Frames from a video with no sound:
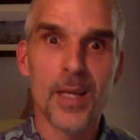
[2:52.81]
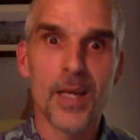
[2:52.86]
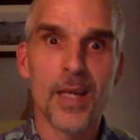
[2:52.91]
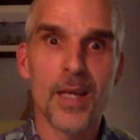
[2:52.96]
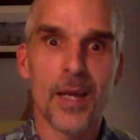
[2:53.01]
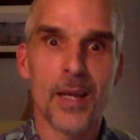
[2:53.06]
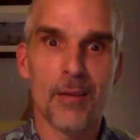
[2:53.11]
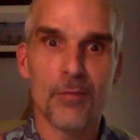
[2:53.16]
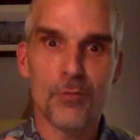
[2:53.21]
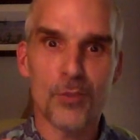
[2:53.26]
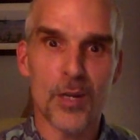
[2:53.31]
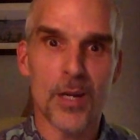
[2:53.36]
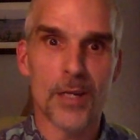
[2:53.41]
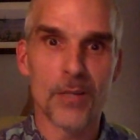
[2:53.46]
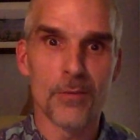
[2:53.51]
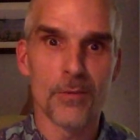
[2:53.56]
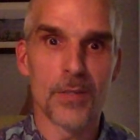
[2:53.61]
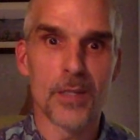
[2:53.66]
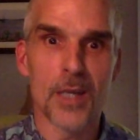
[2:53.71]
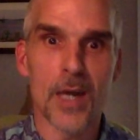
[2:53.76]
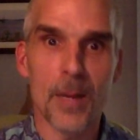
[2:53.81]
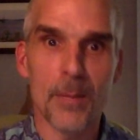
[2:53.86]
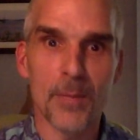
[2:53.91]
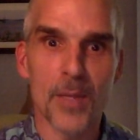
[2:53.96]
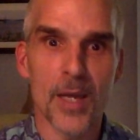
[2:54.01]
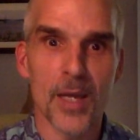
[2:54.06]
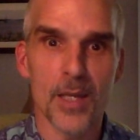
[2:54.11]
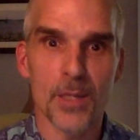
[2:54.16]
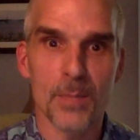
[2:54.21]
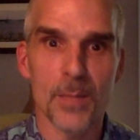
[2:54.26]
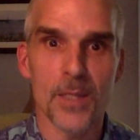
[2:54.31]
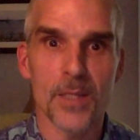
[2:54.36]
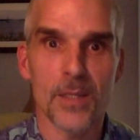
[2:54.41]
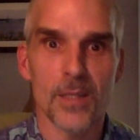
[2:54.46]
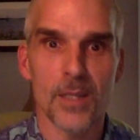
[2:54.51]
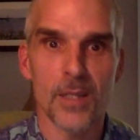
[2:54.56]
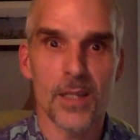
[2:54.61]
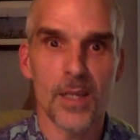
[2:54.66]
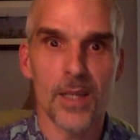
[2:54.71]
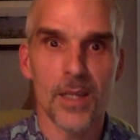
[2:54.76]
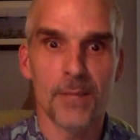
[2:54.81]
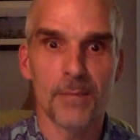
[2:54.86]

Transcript: and I've tried to adopt that as best I can.